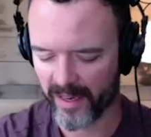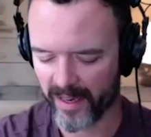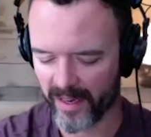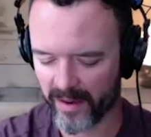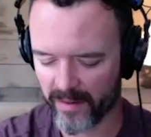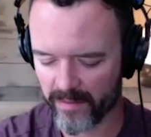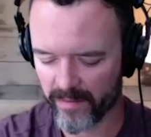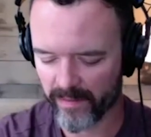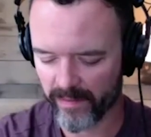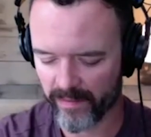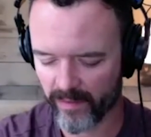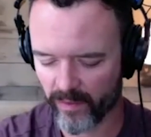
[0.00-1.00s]
Um,
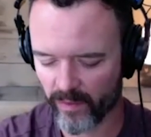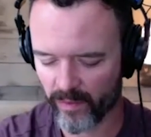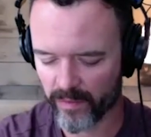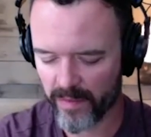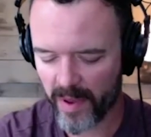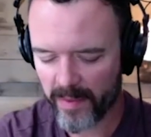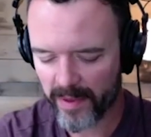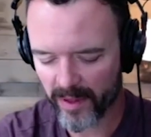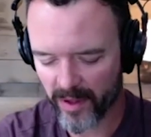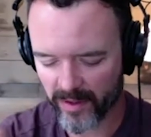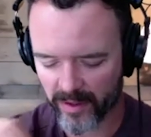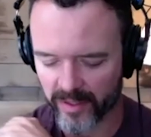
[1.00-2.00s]
maybe
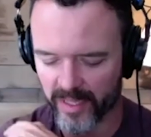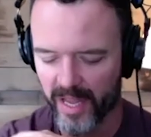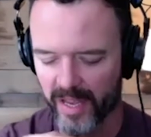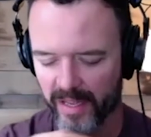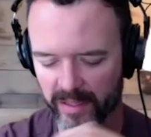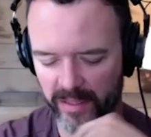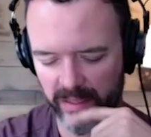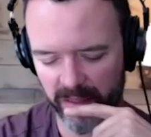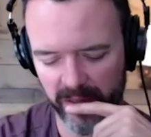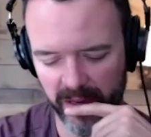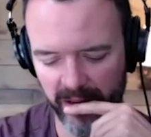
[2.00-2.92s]
along those lines.